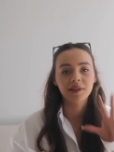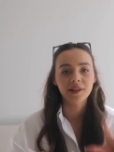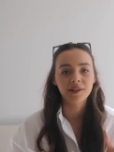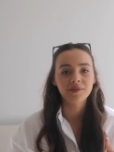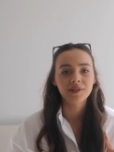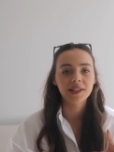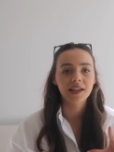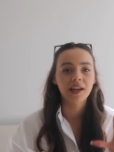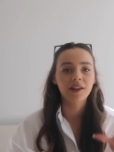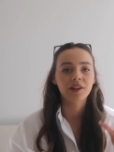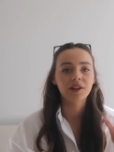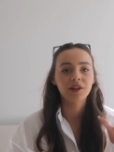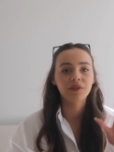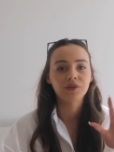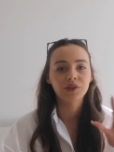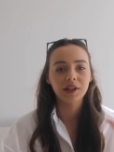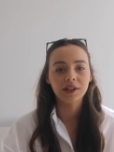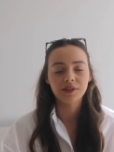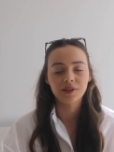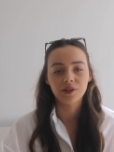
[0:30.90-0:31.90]
live together.
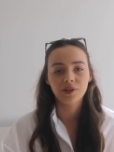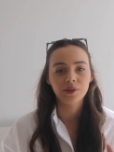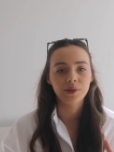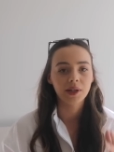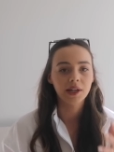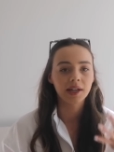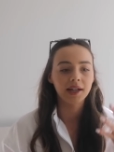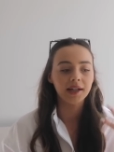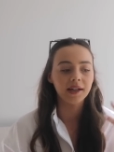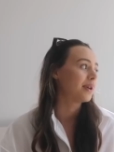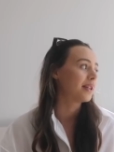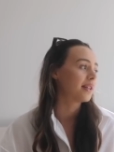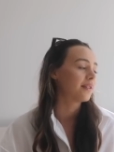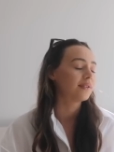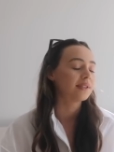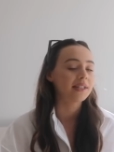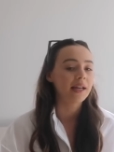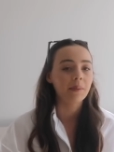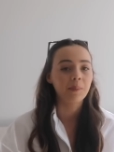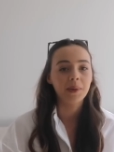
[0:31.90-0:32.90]
If you guys are new here, we live
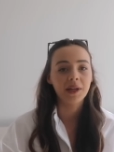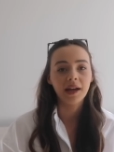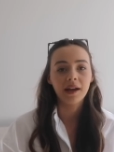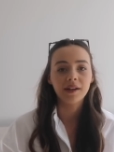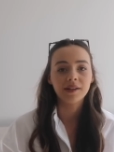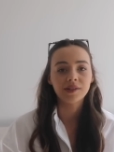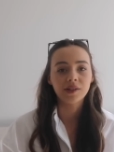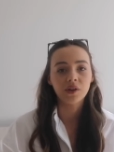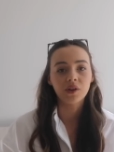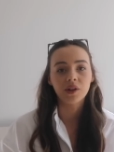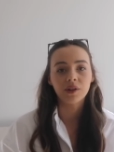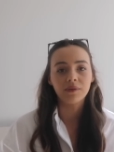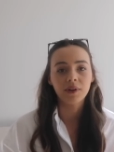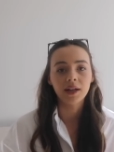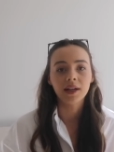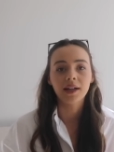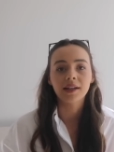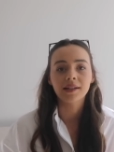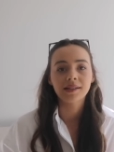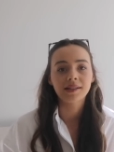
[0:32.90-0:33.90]
in Tempe, Arizona
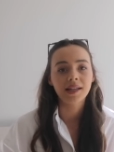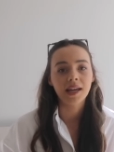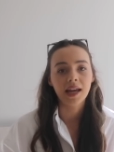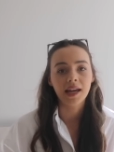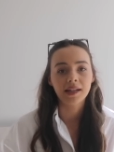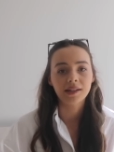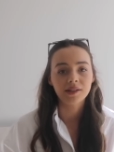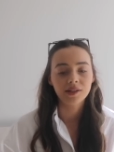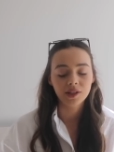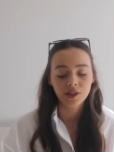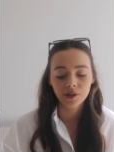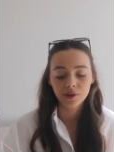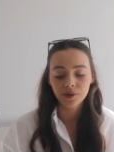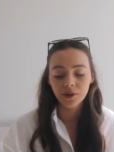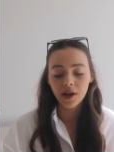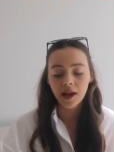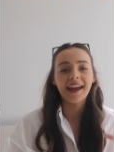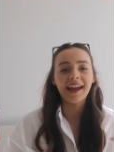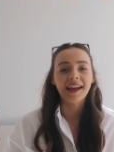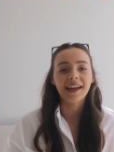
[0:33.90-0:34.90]
right next to
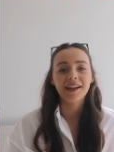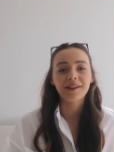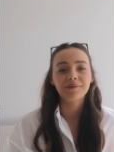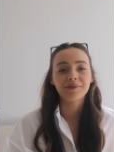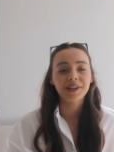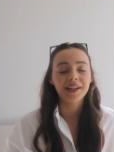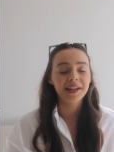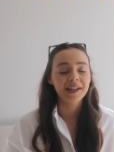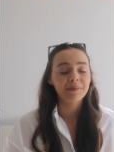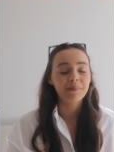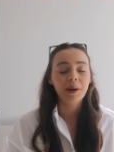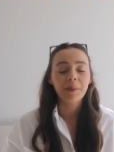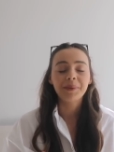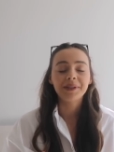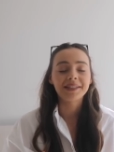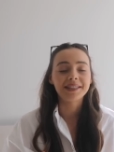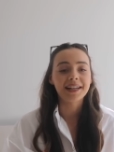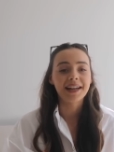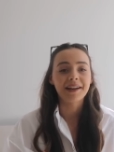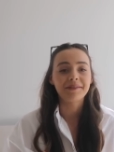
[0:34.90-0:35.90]
ASU and we're getting a
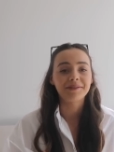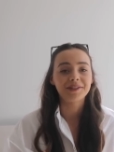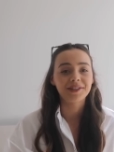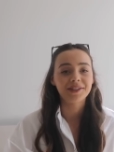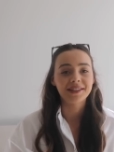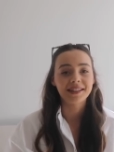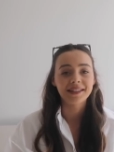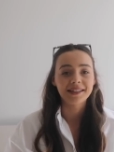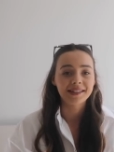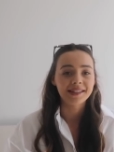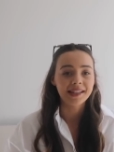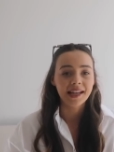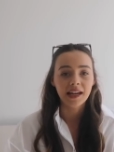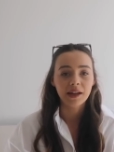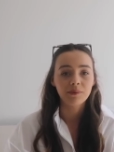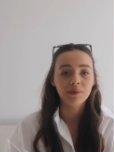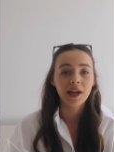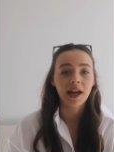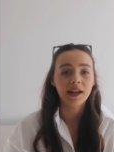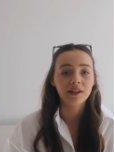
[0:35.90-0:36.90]
puppy today, which is
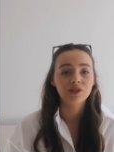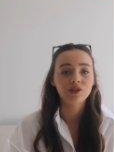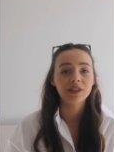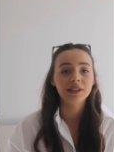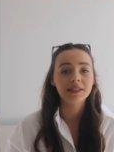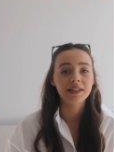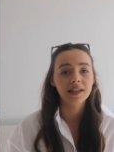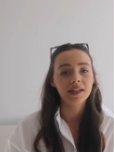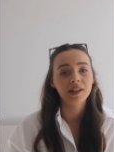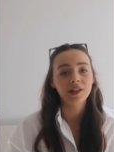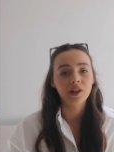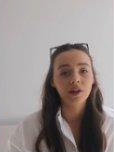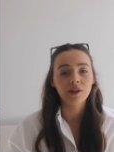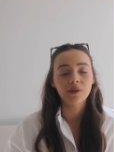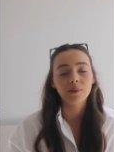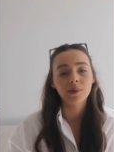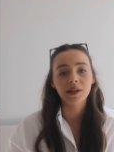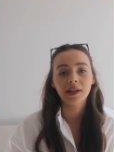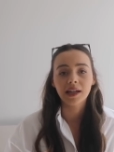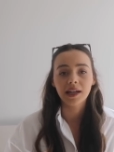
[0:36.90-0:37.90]
insane. We actually didn't know
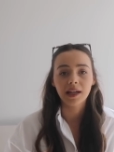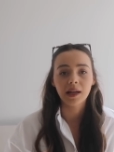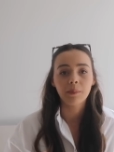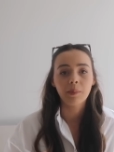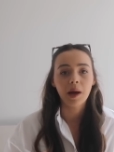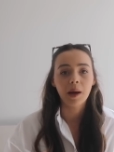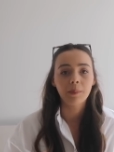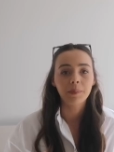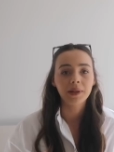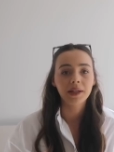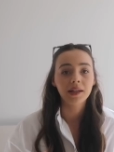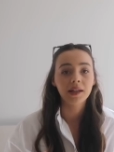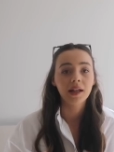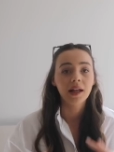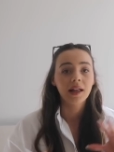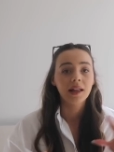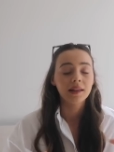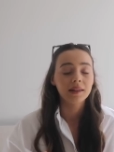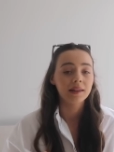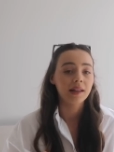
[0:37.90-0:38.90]
that we were getting a puppy
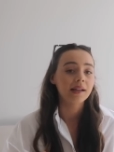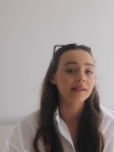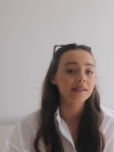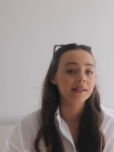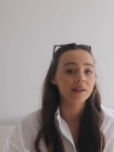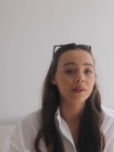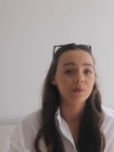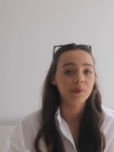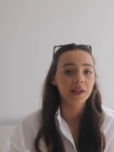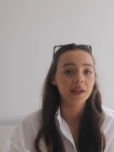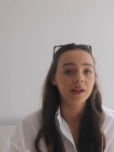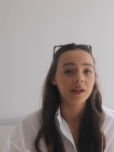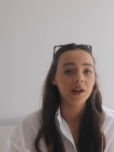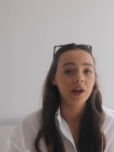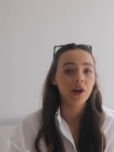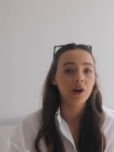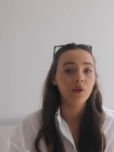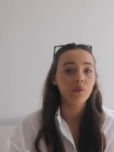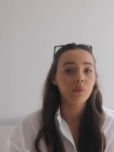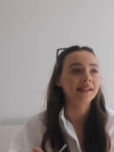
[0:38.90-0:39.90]
less than a week
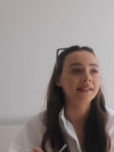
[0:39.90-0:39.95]
ago.